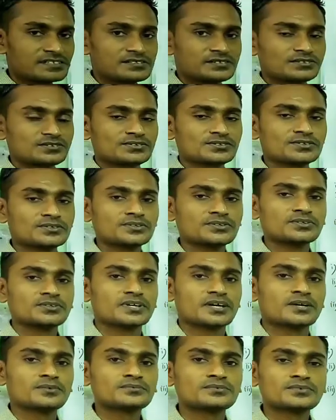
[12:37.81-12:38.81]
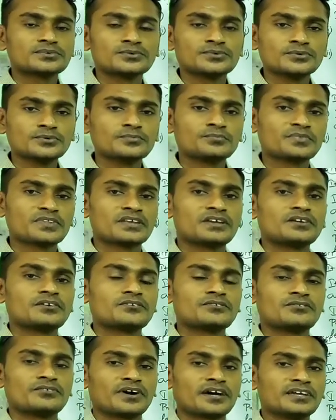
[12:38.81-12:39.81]
So you have to
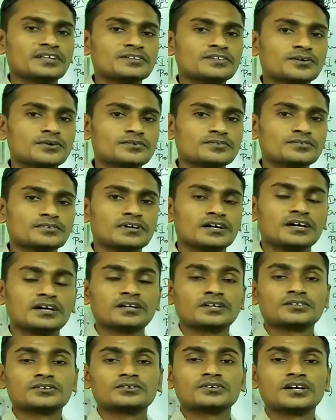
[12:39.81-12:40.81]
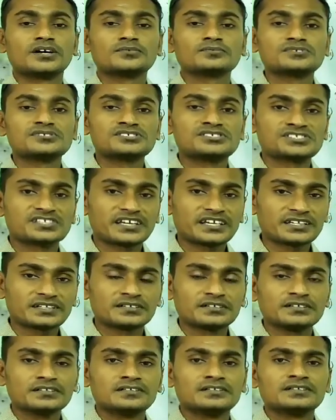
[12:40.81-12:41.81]
find out, or you have to check
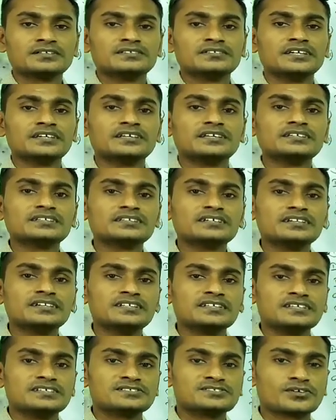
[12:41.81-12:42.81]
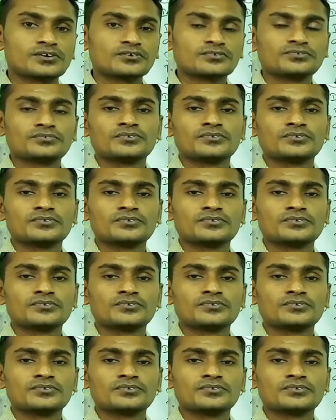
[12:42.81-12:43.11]
the ingredients of